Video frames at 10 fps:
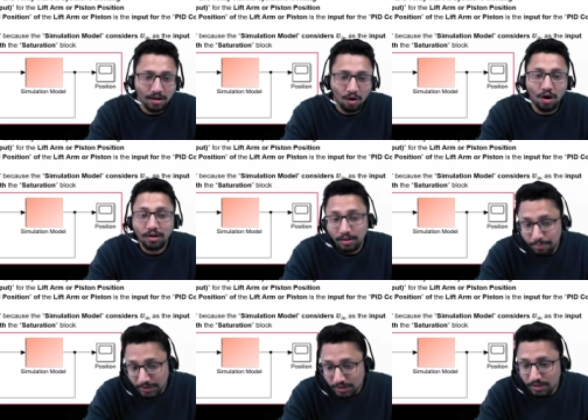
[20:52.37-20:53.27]
or the
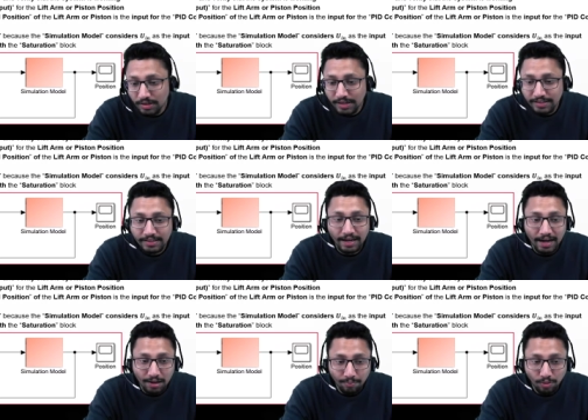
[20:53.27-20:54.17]
piston is the
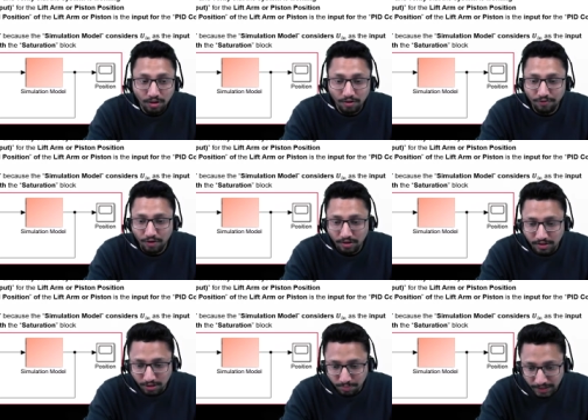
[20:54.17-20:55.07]
input for
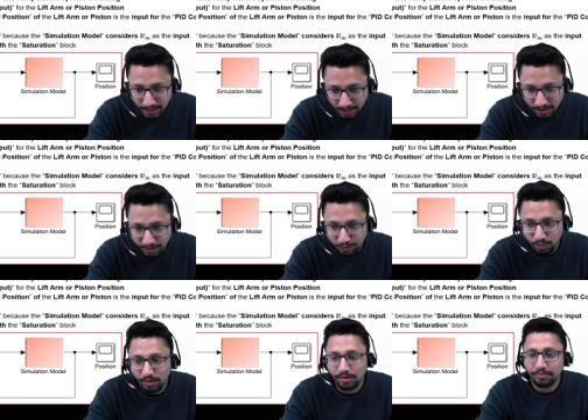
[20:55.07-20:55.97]
this P I D controller.